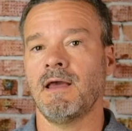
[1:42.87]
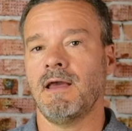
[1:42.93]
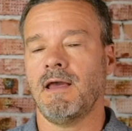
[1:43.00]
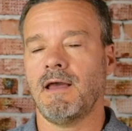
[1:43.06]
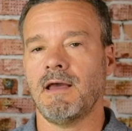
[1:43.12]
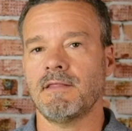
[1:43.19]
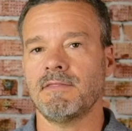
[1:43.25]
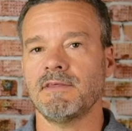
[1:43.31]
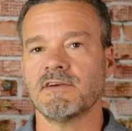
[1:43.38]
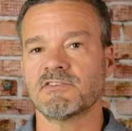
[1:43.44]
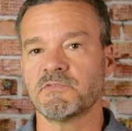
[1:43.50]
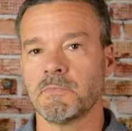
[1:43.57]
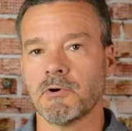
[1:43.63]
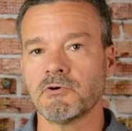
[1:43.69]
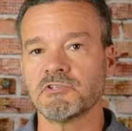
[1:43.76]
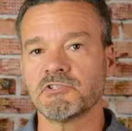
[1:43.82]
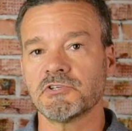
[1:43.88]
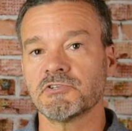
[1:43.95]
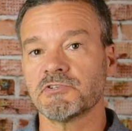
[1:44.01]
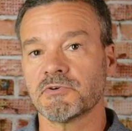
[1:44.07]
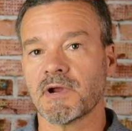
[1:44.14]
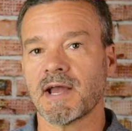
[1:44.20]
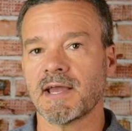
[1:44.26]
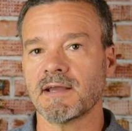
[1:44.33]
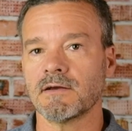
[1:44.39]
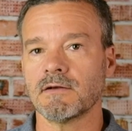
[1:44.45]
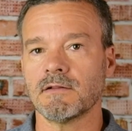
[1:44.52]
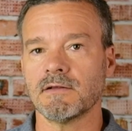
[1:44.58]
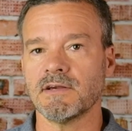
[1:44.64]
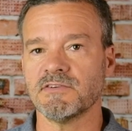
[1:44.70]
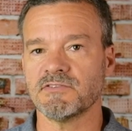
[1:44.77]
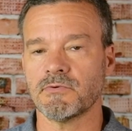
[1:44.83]
And the exposure
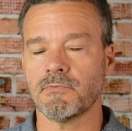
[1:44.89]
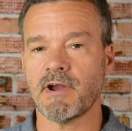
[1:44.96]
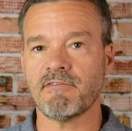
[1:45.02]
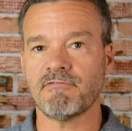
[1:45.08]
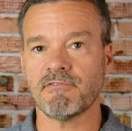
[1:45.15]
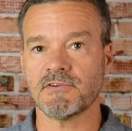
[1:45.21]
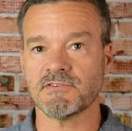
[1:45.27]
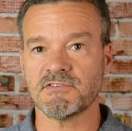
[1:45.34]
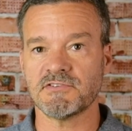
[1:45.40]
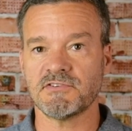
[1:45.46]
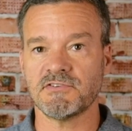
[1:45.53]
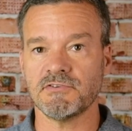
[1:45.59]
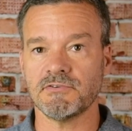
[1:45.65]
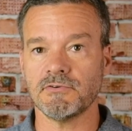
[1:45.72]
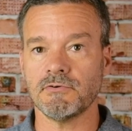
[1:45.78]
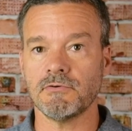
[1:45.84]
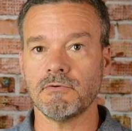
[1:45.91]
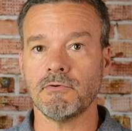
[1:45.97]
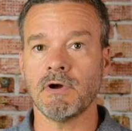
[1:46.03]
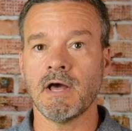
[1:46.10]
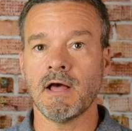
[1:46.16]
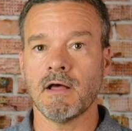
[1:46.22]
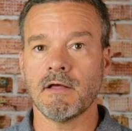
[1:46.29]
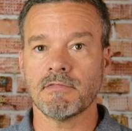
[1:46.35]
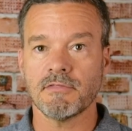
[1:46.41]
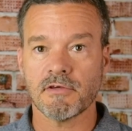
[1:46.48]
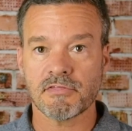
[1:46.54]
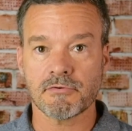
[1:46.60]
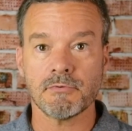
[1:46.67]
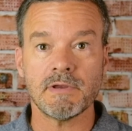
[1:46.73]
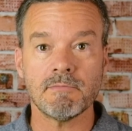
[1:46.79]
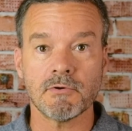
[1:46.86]
triangle is a reference to the
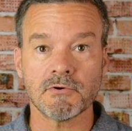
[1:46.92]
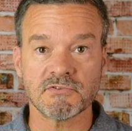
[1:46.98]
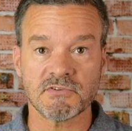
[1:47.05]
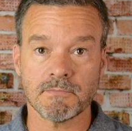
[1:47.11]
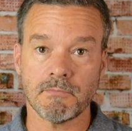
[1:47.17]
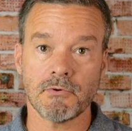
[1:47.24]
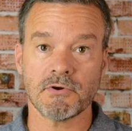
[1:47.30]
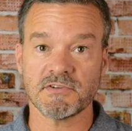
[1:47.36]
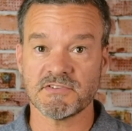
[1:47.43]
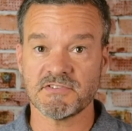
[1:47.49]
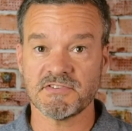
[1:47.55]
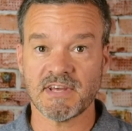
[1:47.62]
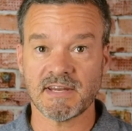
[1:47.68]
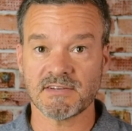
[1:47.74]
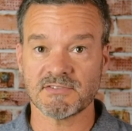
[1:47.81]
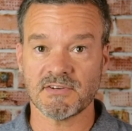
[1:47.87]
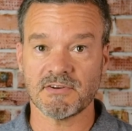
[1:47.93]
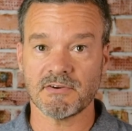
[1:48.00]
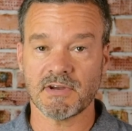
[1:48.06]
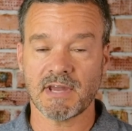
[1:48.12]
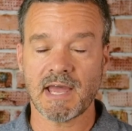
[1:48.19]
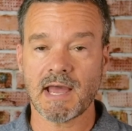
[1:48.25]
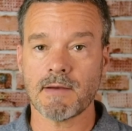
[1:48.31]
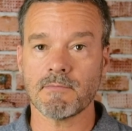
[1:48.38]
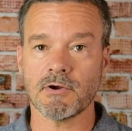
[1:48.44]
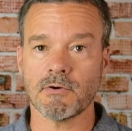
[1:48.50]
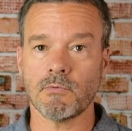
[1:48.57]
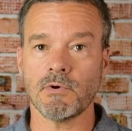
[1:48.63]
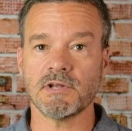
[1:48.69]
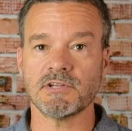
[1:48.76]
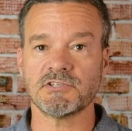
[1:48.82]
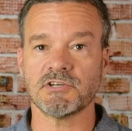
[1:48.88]
3 most important settings on your camera,
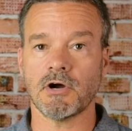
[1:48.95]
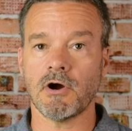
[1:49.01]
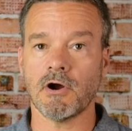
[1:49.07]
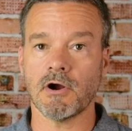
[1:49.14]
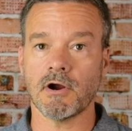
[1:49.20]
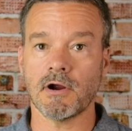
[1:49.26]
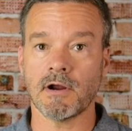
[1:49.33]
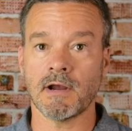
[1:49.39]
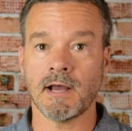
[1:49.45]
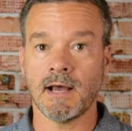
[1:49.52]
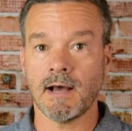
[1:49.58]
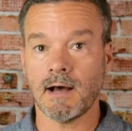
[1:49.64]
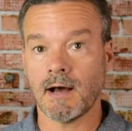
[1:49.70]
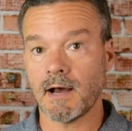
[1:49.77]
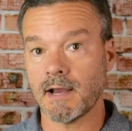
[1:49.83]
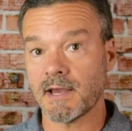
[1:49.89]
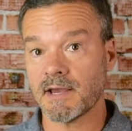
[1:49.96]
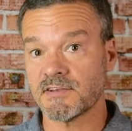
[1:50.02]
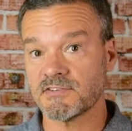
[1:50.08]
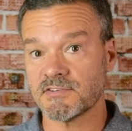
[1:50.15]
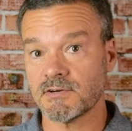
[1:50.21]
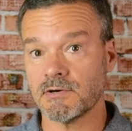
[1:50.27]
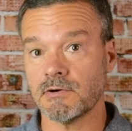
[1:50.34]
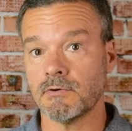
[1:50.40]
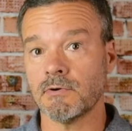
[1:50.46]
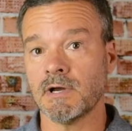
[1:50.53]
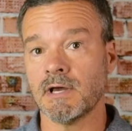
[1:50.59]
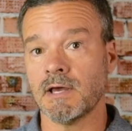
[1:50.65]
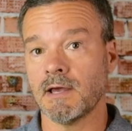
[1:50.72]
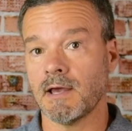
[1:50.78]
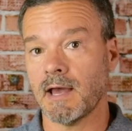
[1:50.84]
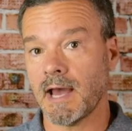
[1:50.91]
which are ISO,
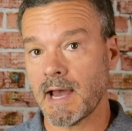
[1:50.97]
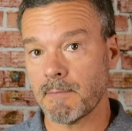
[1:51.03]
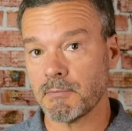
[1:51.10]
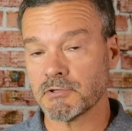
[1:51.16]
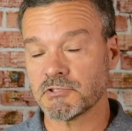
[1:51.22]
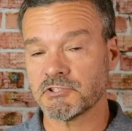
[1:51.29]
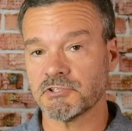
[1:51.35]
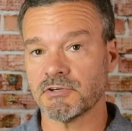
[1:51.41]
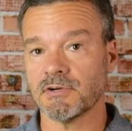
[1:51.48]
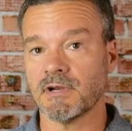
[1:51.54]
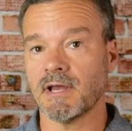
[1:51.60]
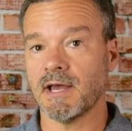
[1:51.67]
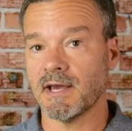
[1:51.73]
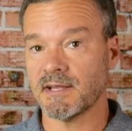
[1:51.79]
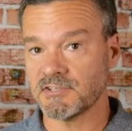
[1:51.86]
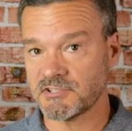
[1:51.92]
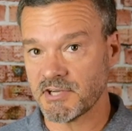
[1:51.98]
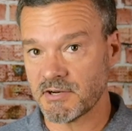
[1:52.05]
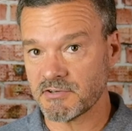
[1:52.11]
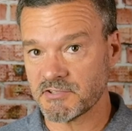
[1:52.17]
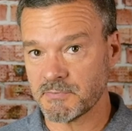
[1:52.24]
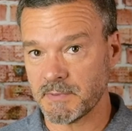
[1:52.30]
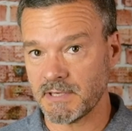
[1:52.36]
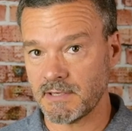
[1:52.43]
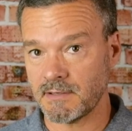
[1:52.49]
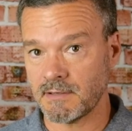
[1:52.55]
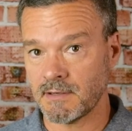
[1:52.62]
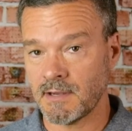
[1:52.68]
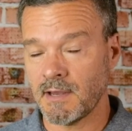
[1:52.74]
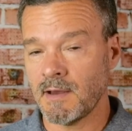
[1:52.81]
aperture, and shutter speed.